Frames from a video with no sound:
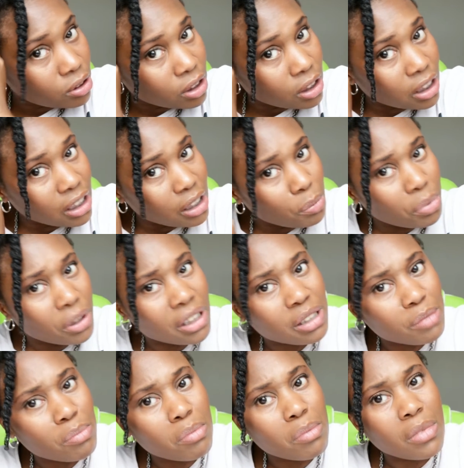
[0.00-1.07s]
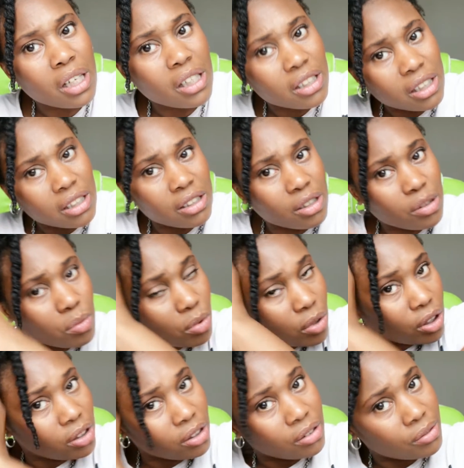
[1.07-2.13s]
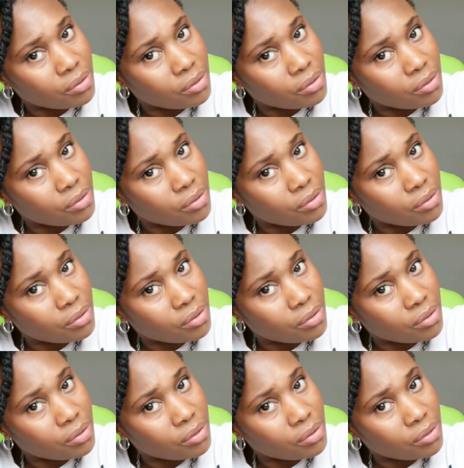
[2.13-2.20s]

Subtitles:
Again, put as much as you want.